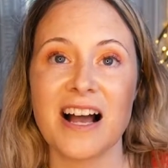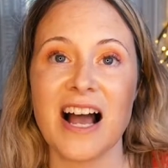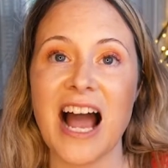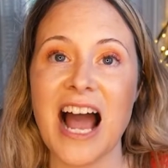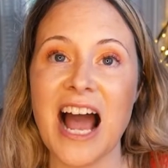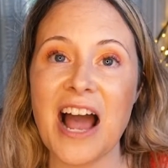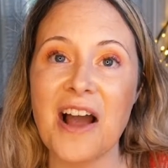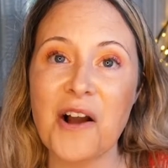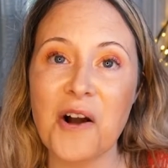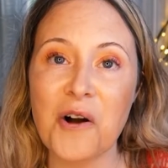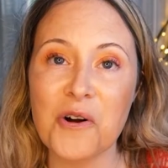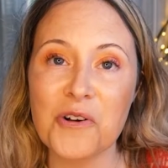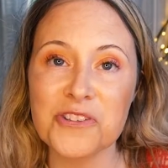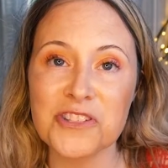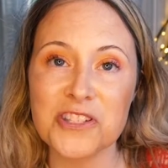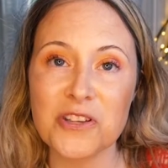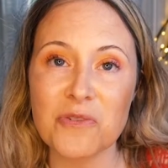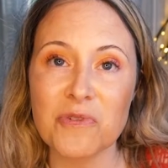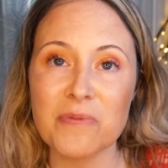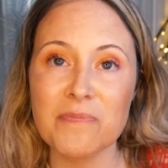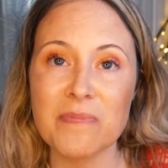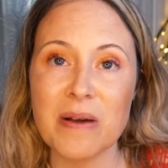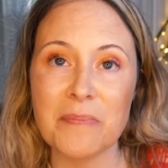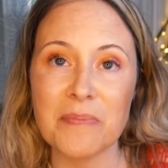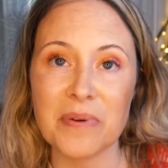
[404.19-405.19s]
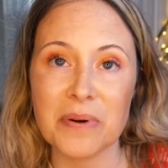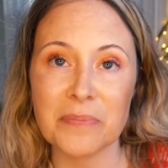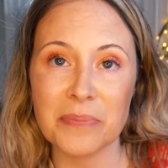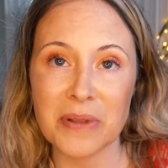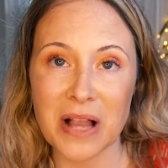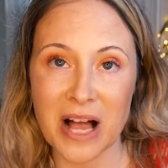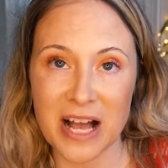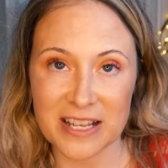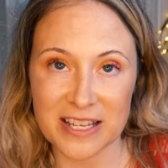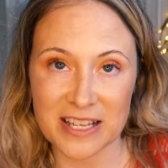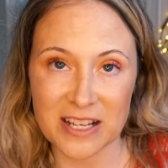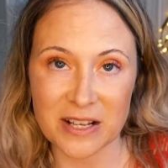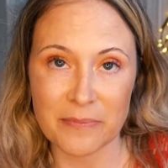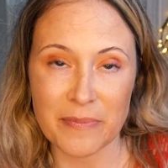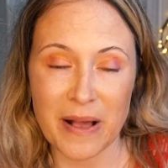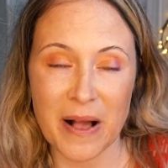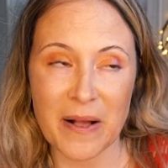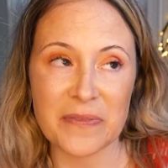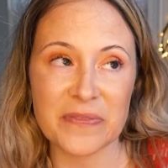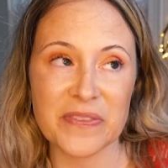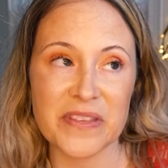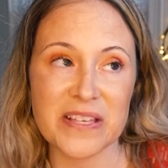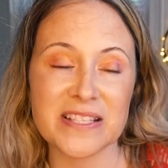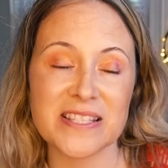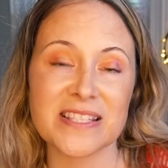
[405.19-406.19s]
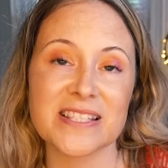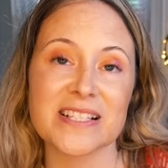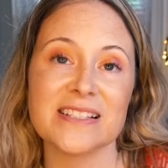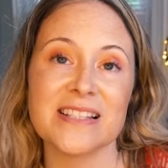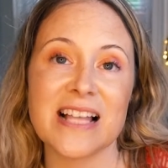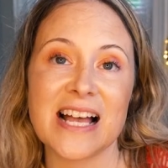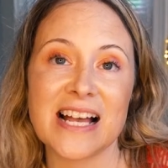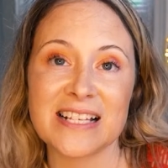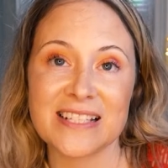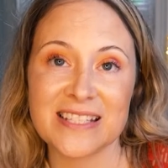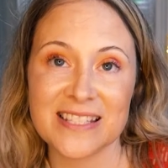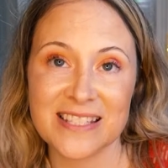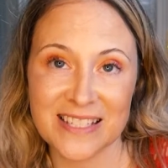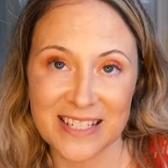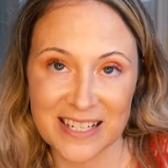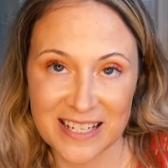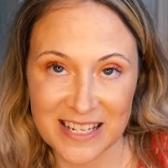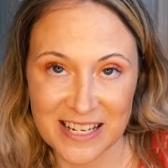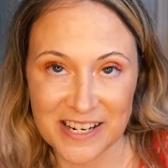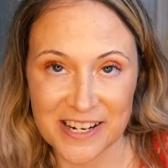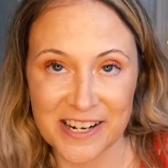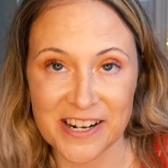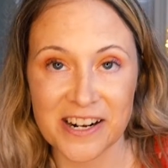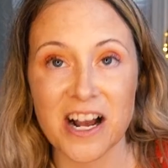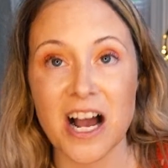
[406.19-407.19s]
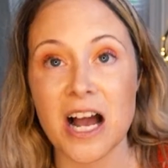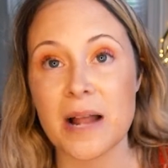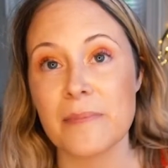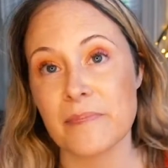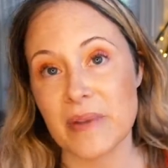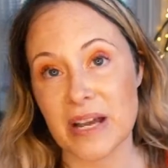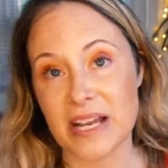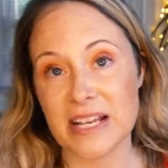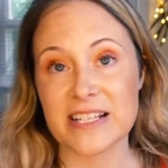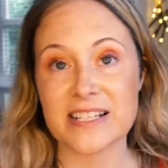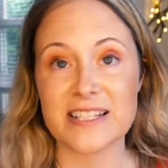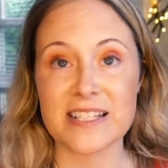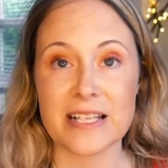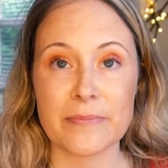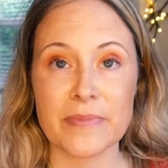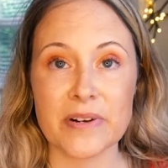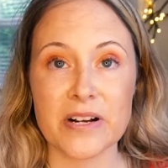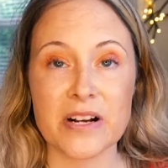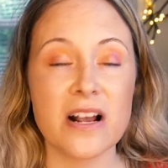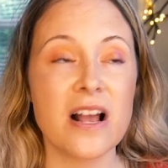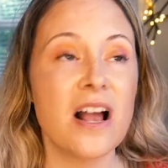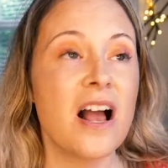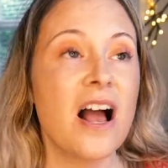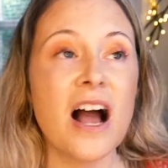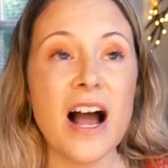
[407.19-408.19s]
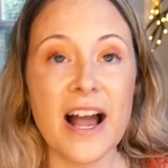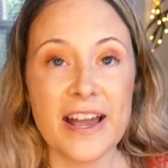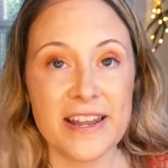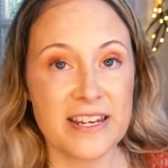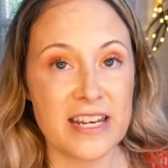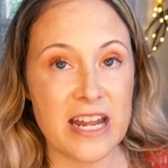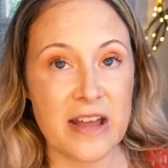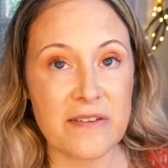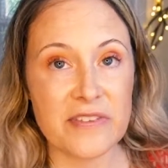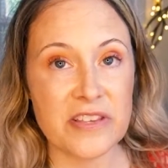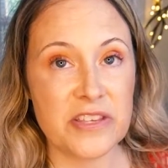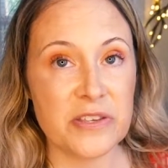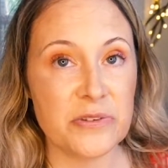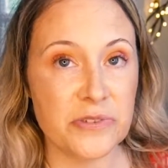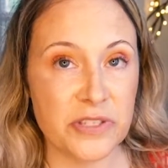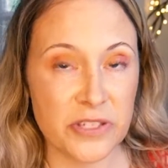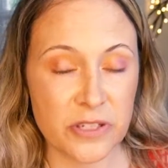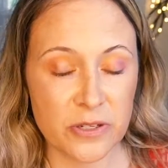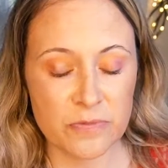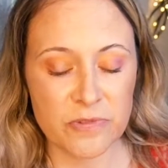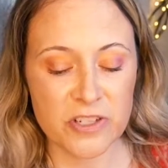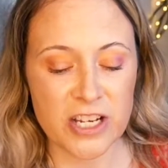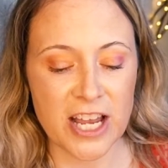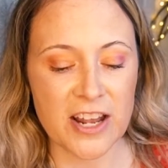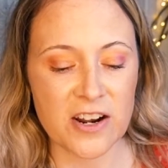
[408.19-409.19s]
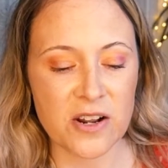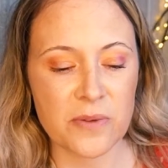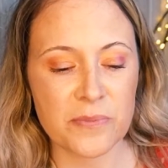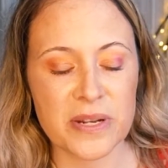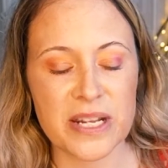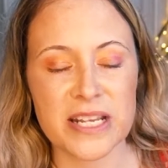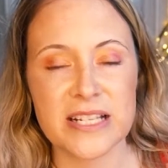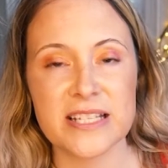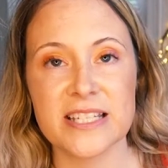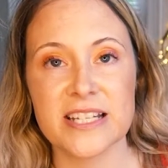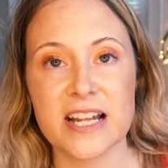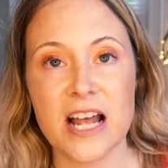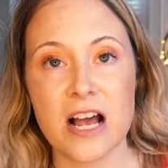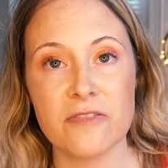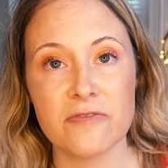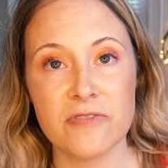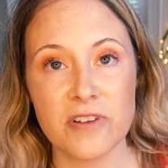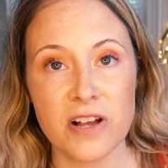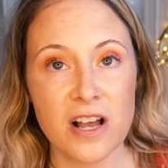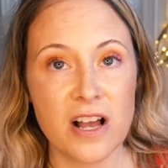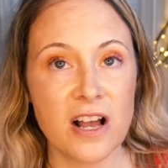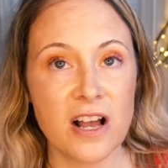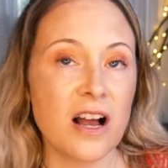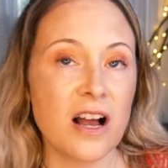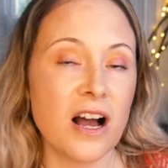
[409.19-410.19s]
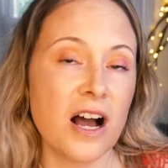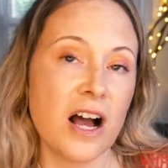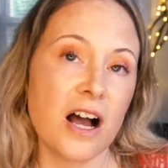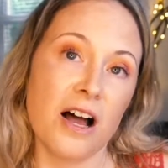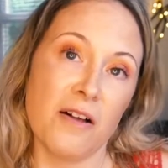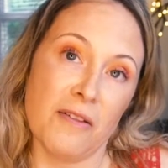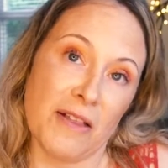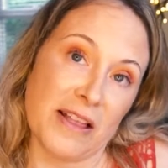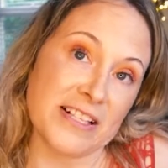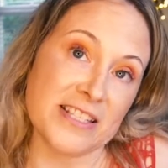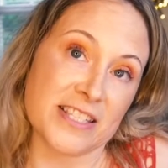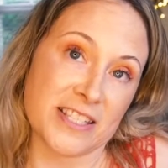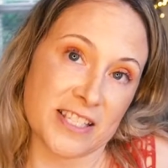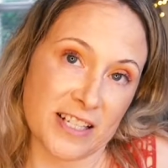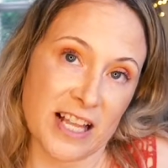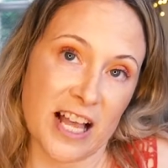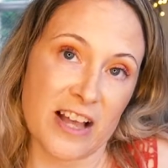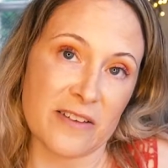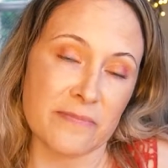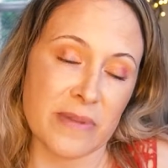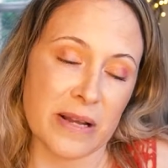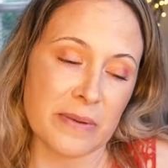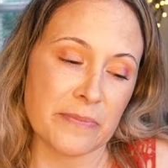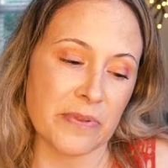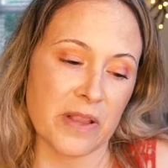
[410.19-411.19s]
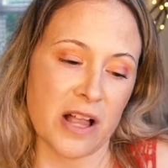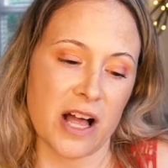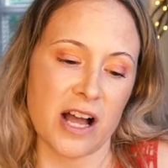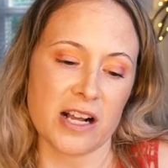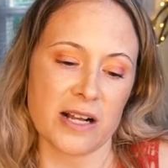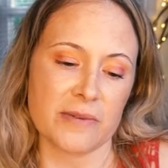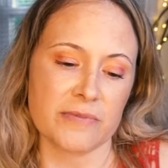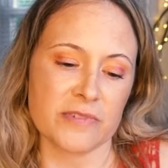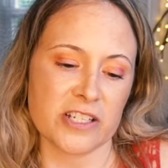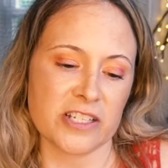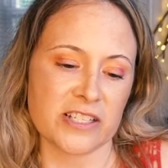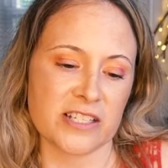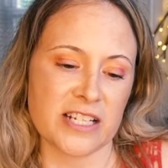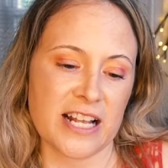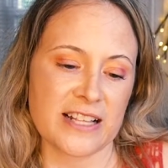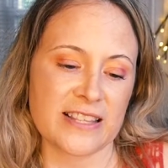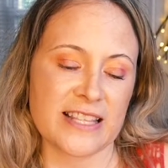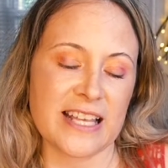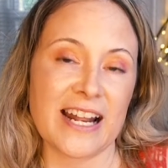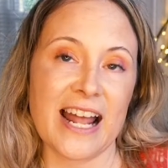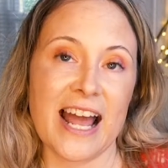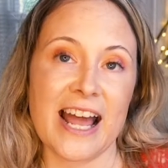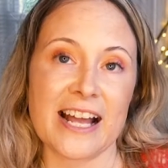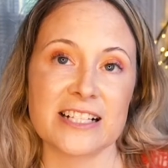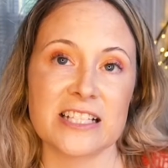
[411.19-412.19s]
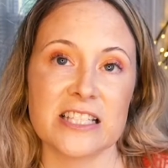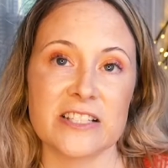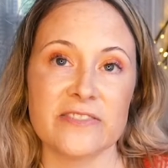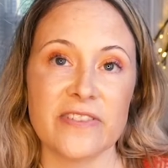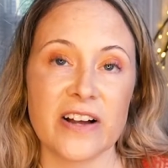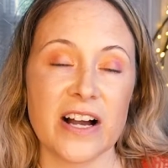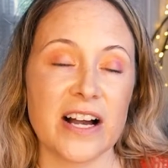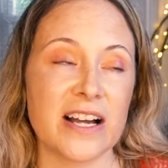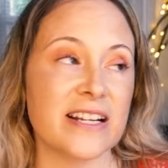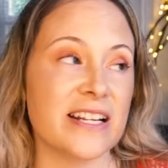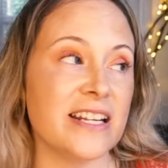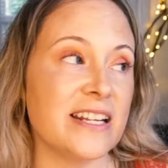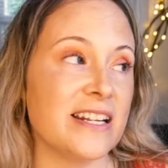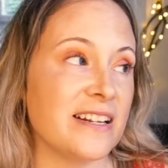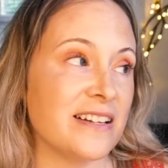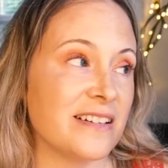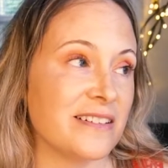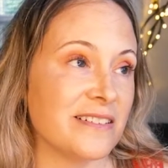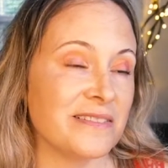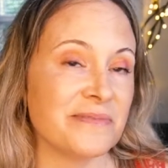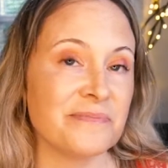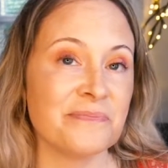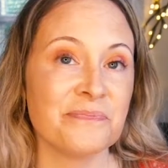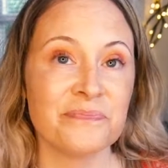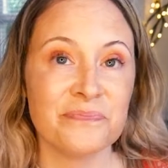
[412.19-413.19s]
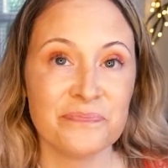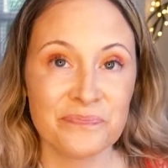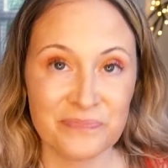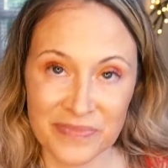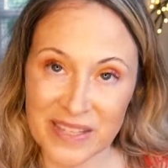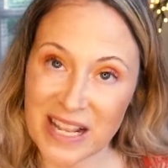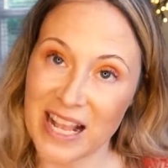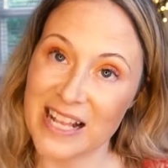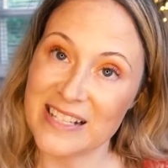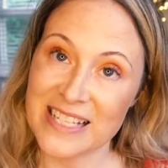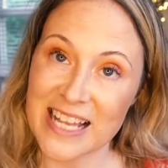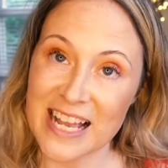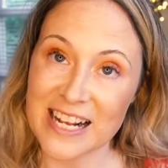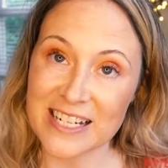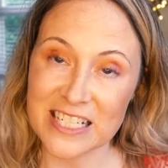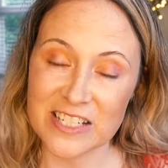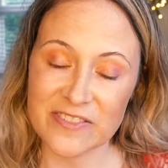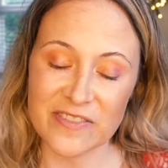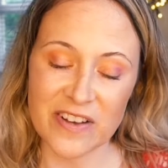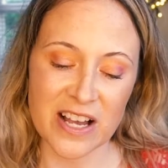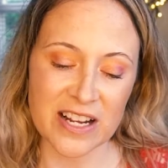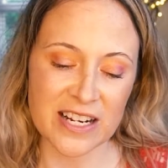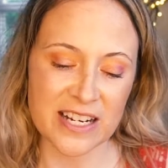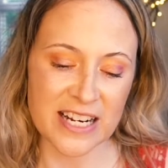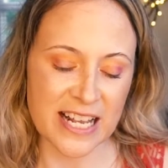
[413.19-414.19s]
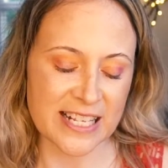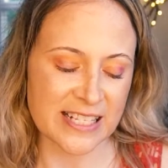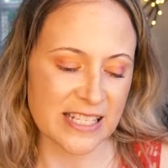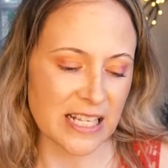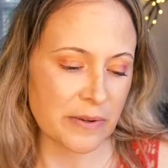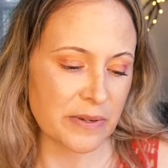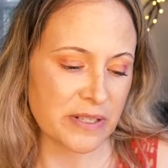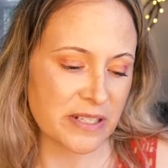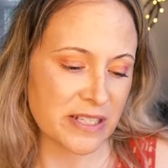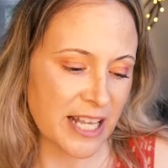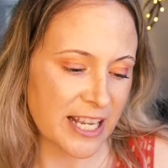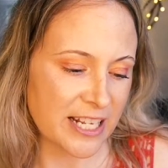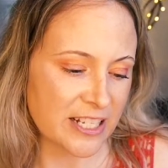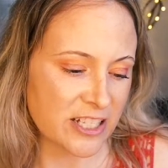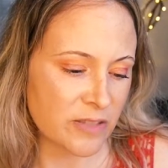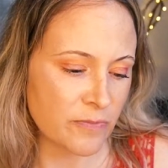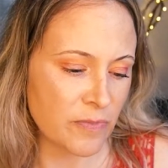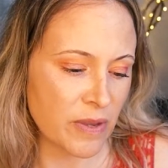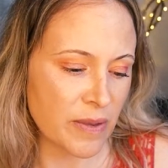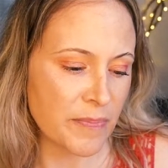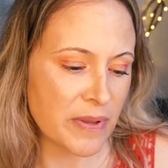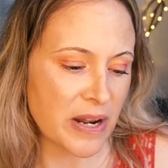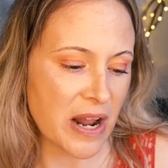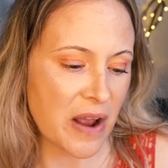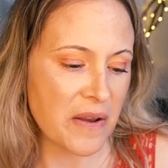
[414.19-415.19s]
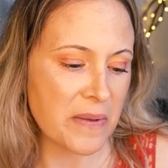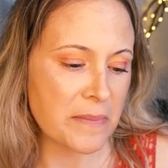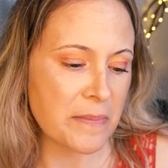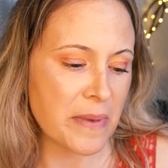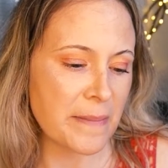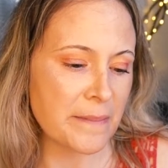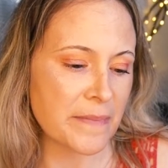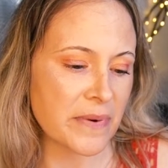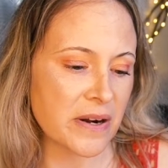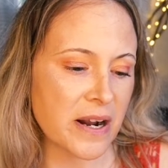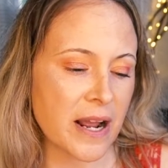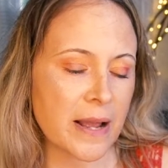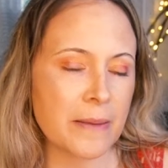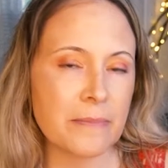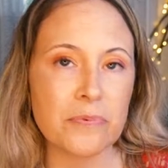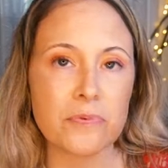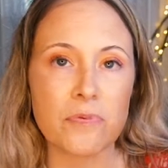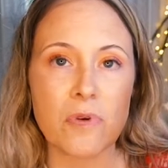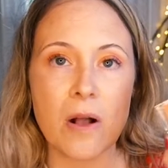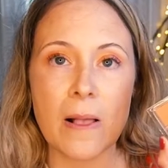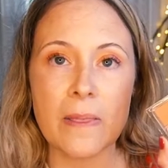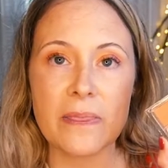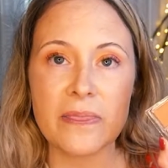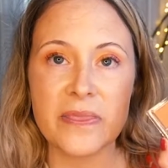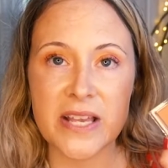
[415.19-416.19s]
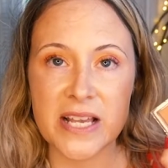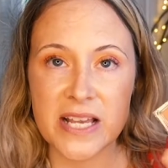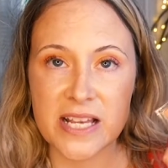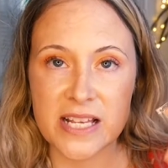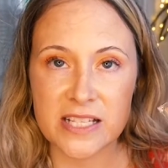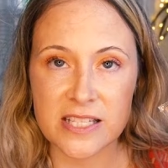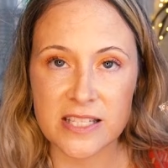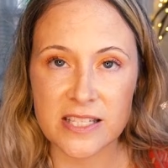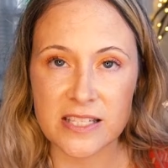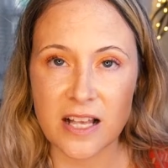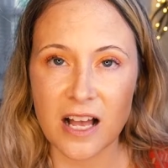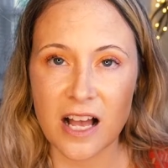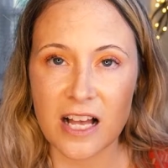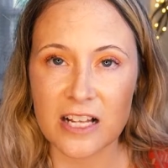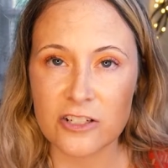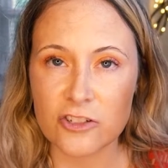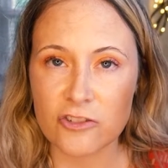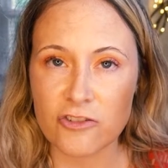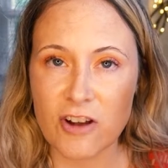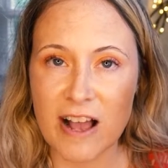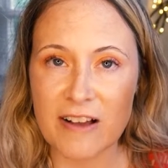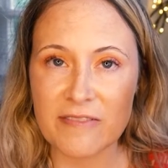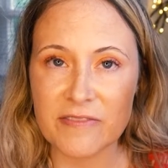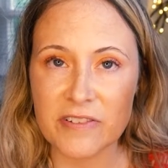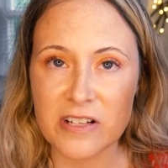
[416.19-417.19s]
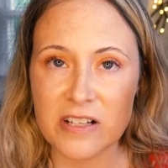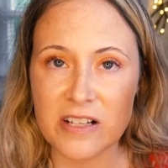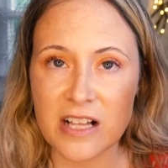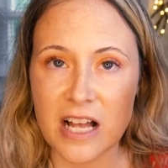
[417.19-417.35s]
I also remember blogging about this last year on my summer. I didn't have a YouTube channel, but I did have, I still have my blog. I'm just not that active on it, as I would like to be. But I remember I brought this on travel.